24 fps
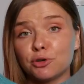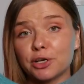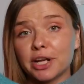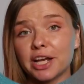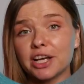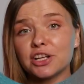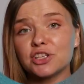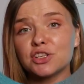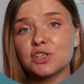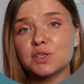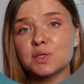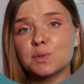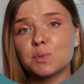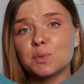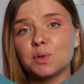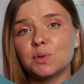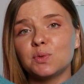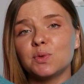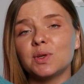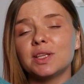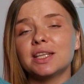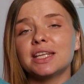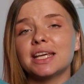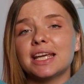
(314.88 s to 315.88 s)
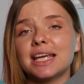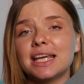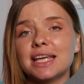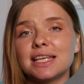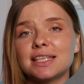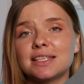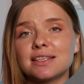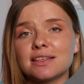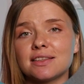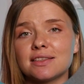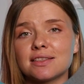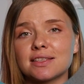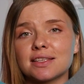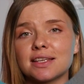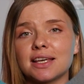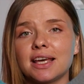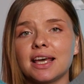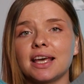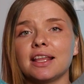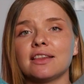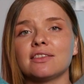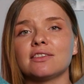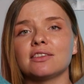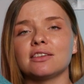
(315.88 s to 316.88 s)
reactions between acids
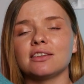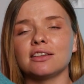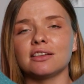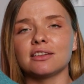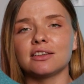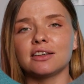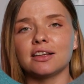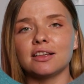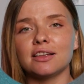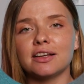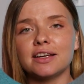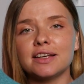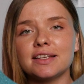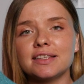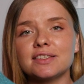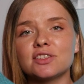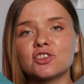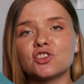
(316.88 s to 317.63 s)
and alkalis,